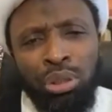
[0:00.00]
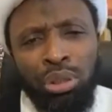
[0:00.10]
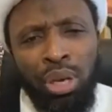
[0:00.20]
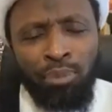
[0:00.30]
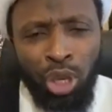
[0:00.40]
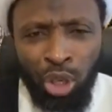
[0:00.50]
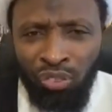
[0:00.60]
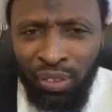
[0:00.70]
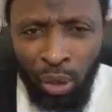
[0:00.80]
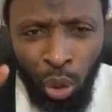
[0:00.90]
I'm talking of
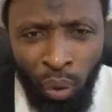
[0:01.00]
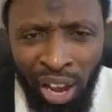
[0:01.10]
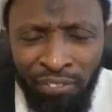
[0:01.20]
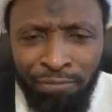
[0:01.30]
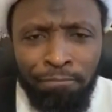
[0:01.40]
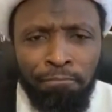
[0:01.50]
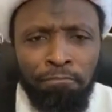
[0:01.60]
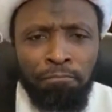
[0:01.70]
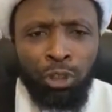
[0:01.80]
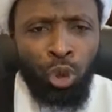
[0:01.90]
now your wife,
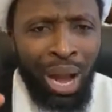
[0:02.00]
your